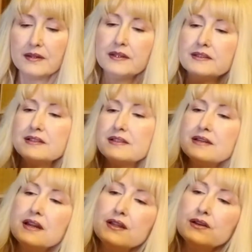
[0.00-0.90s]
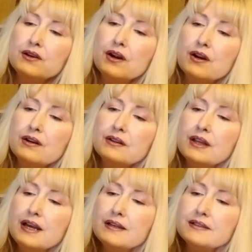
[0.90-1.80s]
This is another art
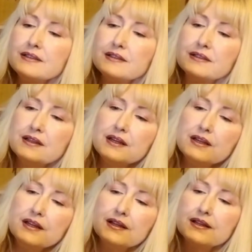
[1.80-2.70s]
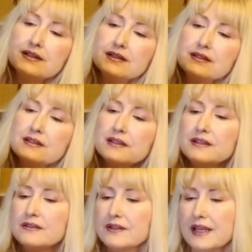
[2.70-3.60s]
glass. I think this is a
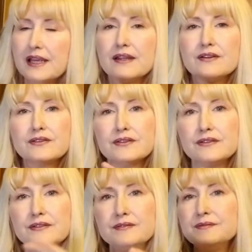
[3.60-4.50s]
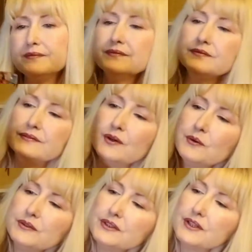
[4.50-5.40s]
little candle
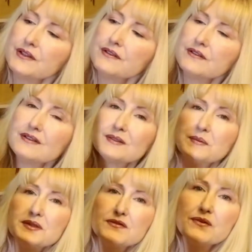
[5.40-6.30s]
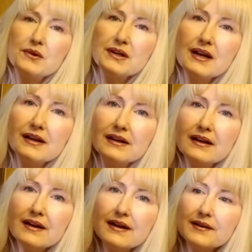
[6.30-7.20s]
holder. This was
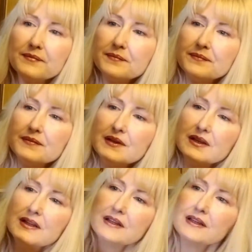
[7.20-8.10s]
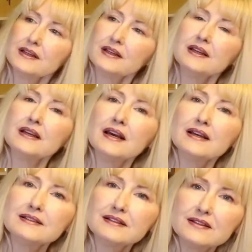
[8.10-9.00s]
$4.99. It
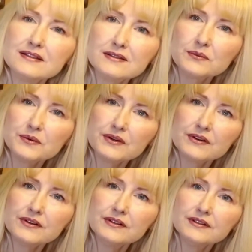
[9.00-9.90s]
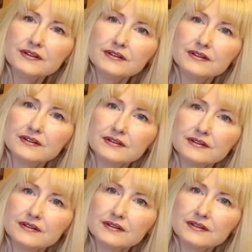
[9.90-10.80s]
has the swirled,
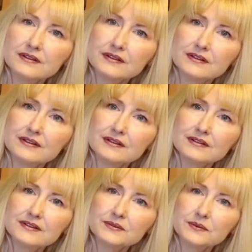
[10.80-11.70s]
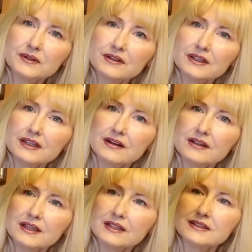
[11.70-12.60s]
swirling on
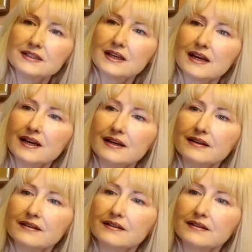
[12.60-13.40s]
the inside.